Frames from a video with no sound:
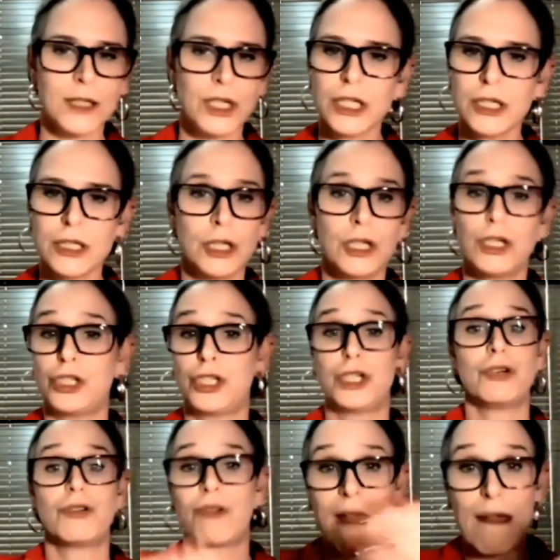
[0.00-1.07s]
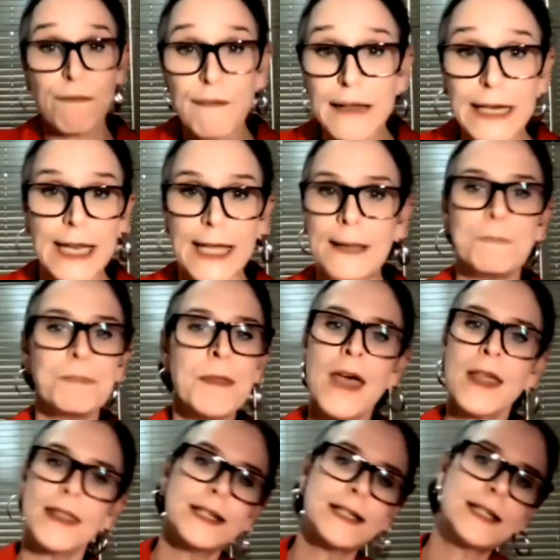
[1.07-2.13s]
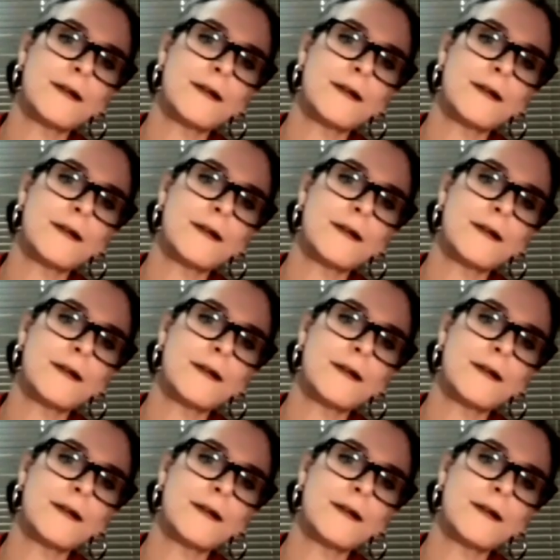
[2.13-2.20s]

just geographically, the